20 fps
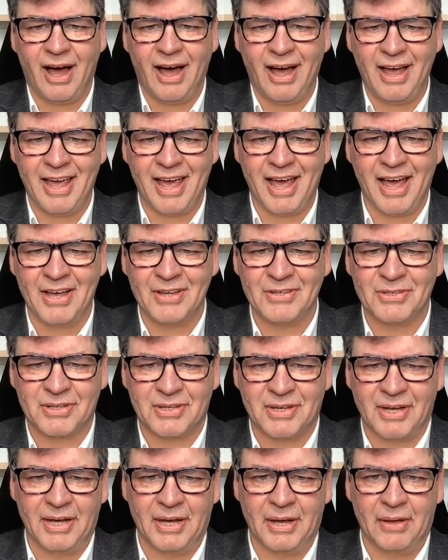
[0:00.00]
I ask
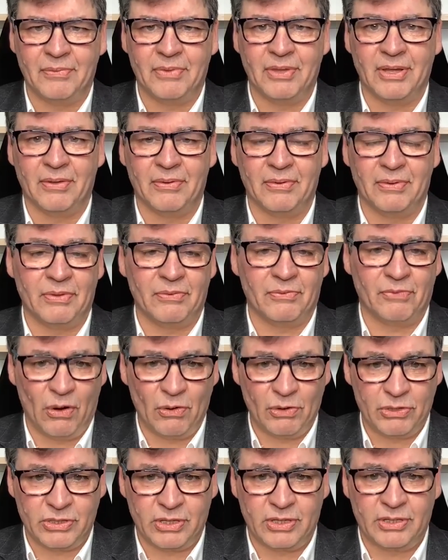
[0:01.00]
the
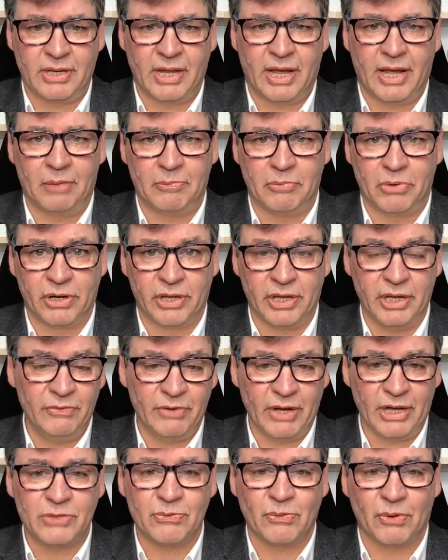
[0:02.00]
folks at Alberta
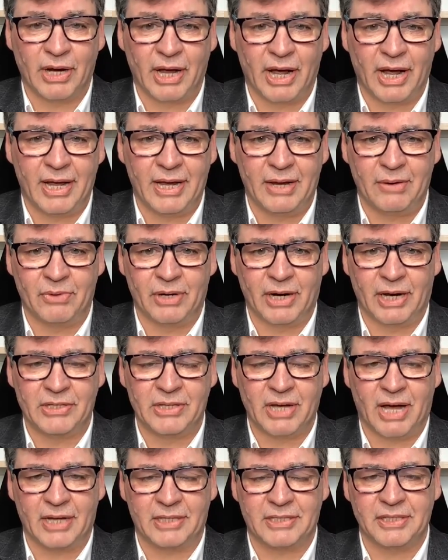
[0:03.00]
Innovates when I
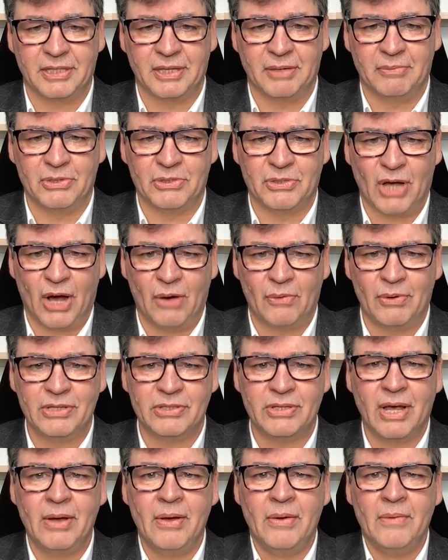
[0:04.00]
talk to them is
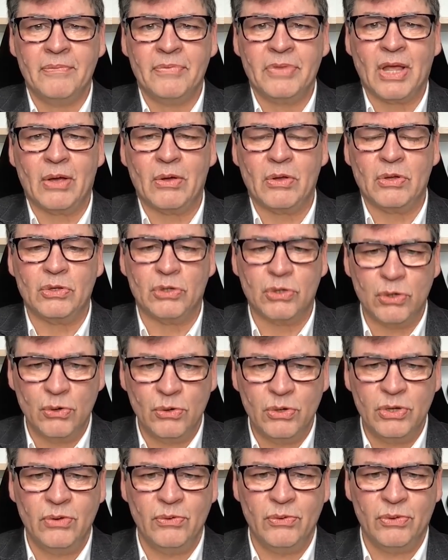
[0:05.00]
always,
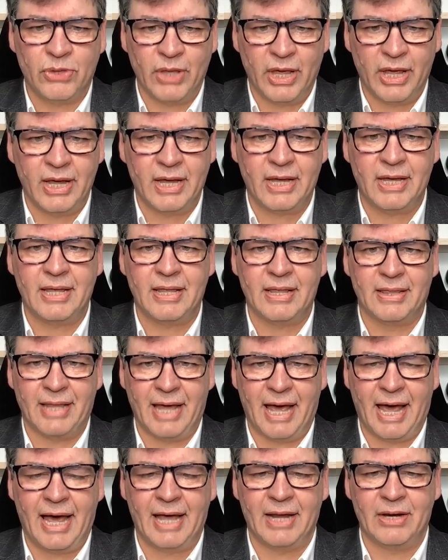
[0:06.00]
do you think
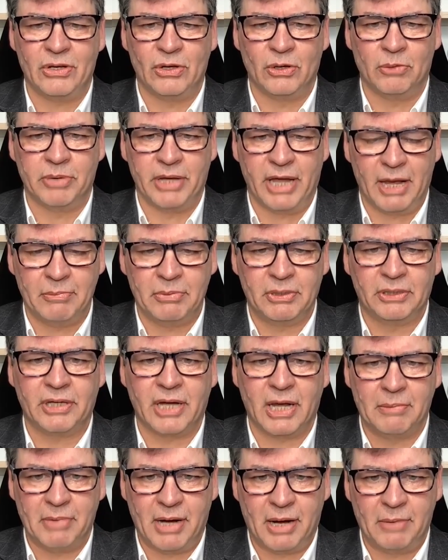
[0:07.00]
that you'll be able to
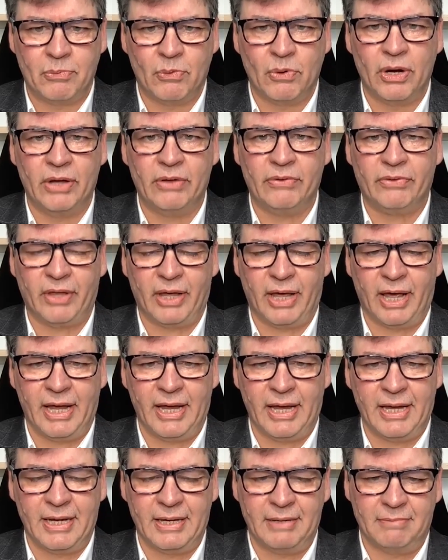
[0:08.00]
come up with
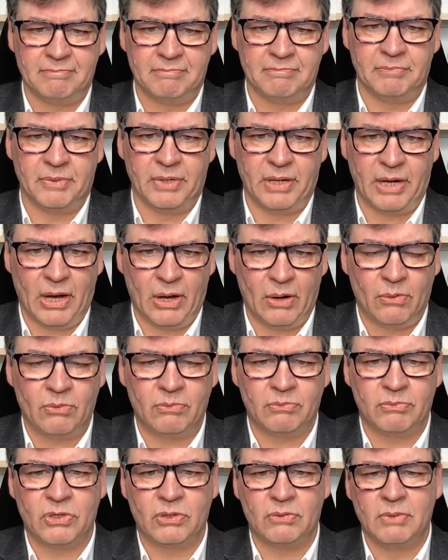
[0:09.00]
a, you
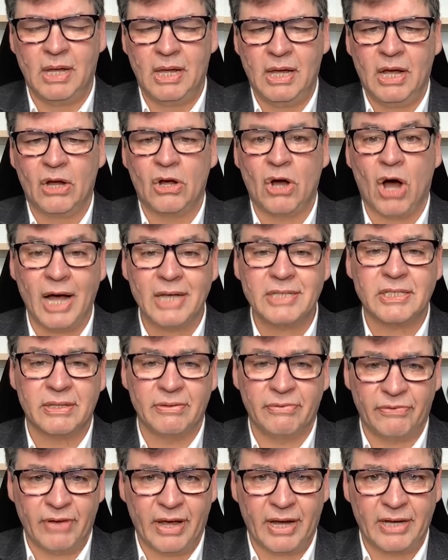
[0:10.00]
know,
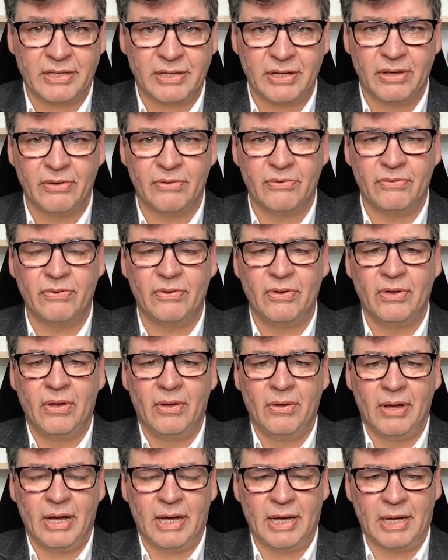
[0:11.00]
cost-effective
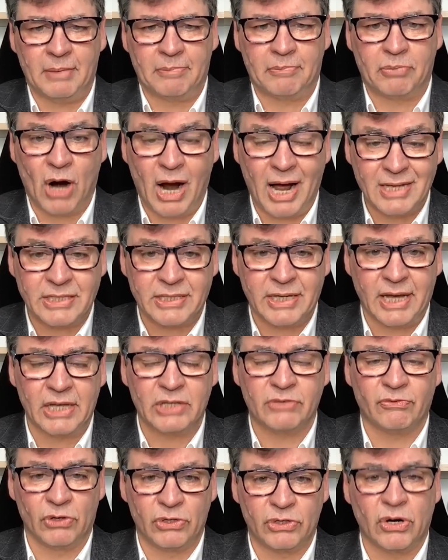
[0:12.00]

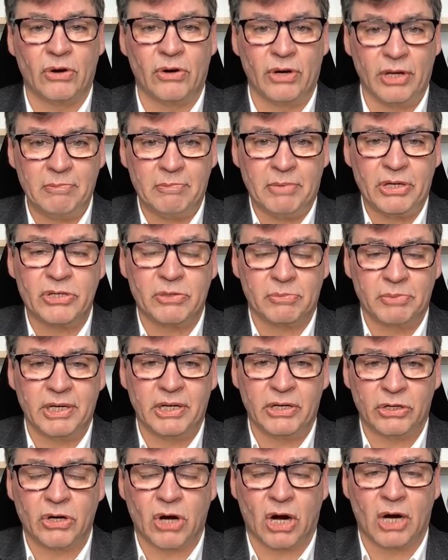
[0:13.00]
process for turning bitumen
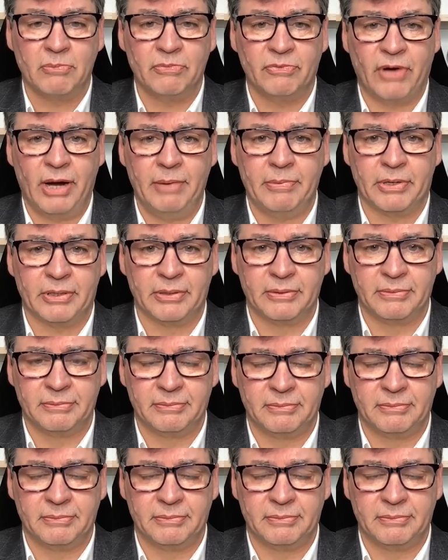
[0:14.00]
into carbon fiber?